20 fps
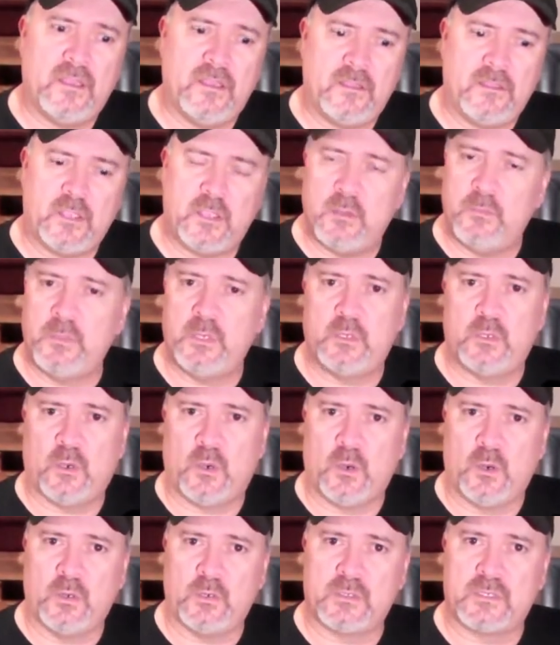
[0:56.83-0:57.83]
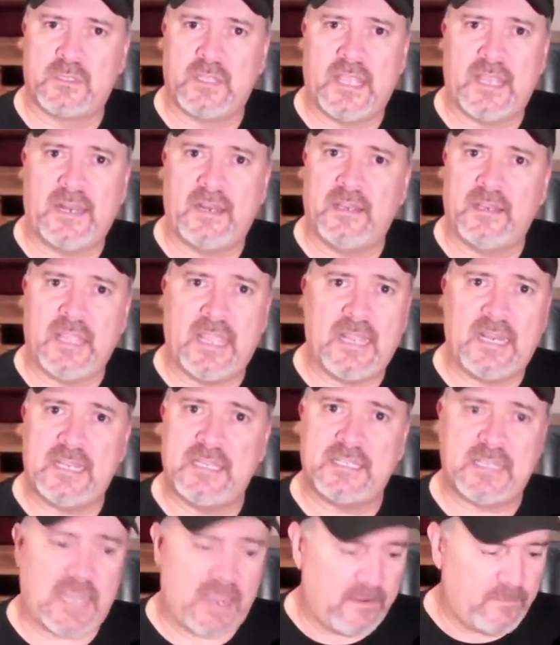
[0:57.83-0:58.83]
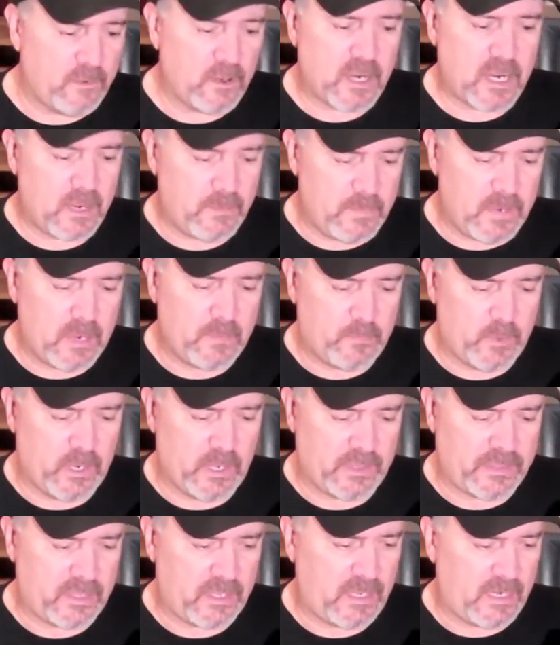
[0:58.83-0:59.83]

humidors that Eddie's ever come up with,